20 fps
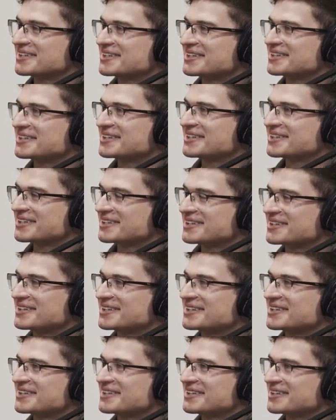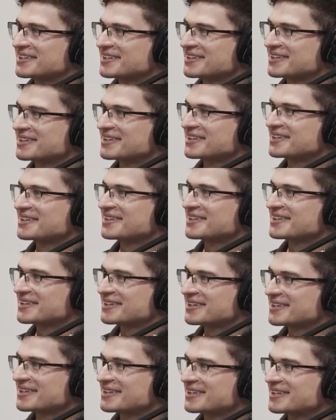
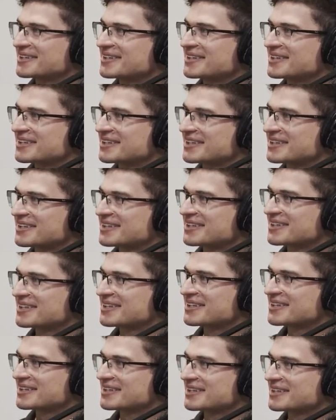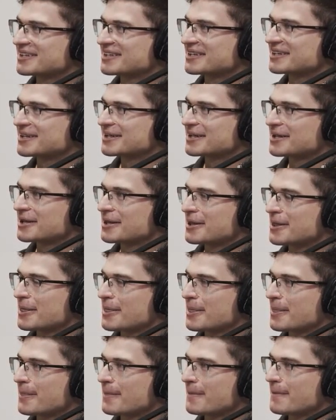
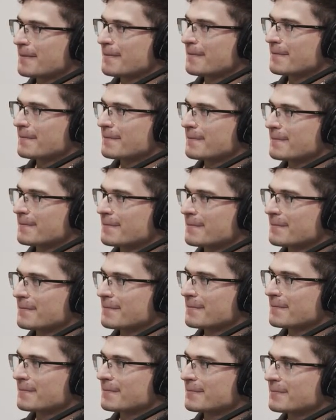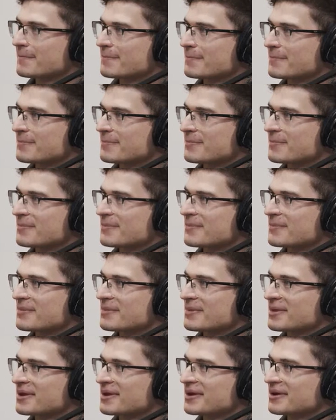
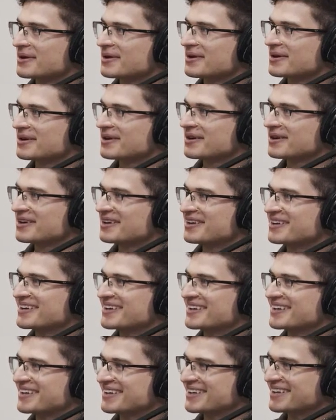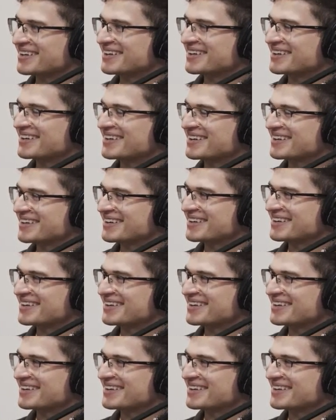This person isn't speaking.